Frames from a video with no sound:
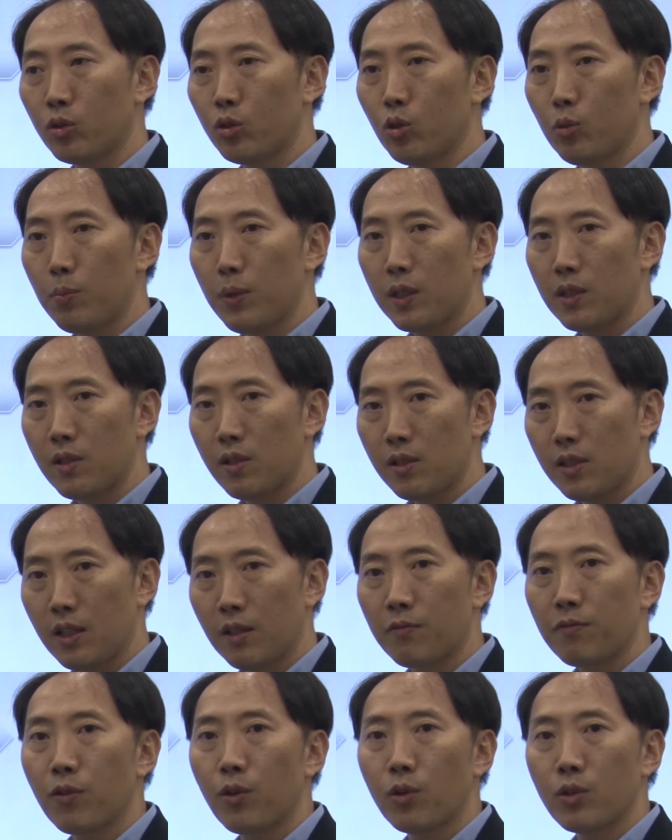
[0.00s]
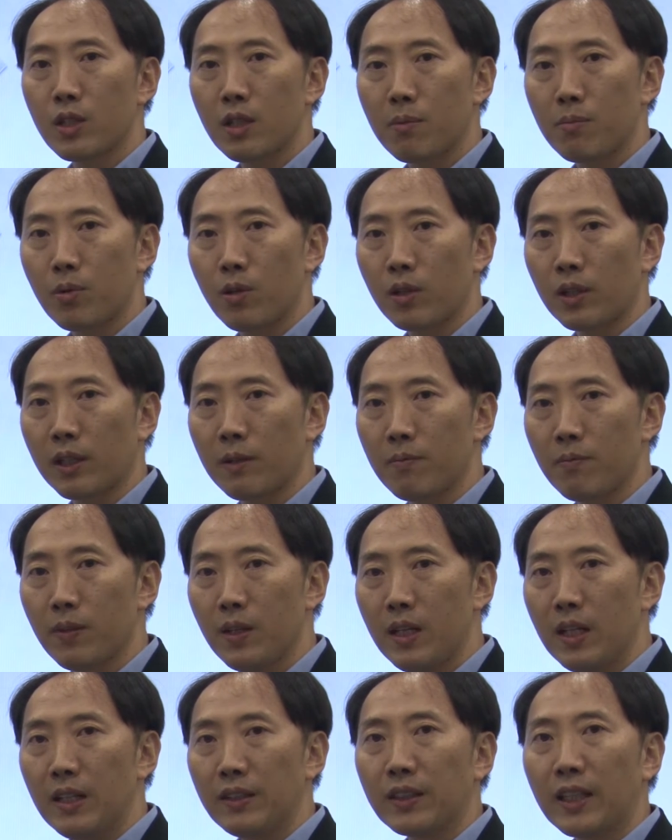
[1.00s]
two pictures in Photoshop program.
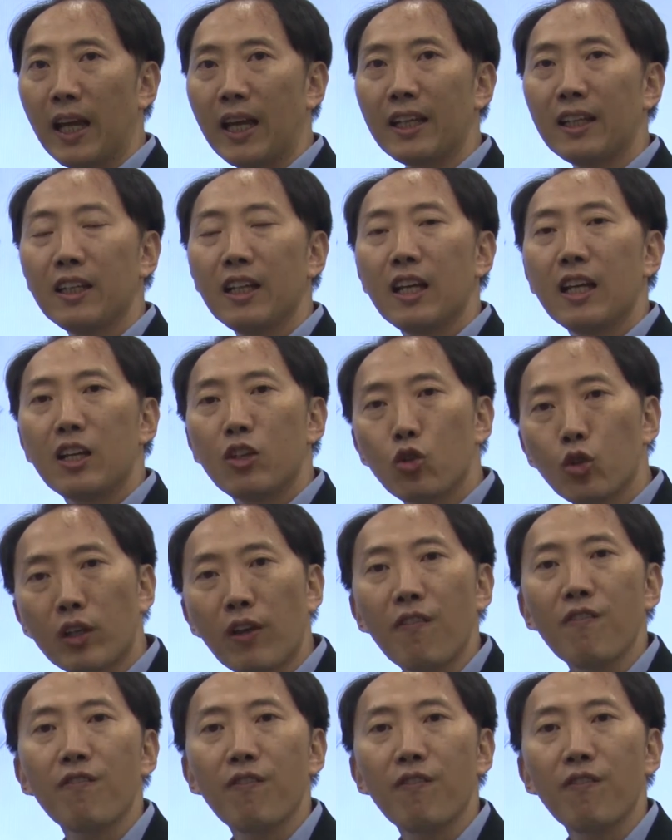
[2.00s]
Then you can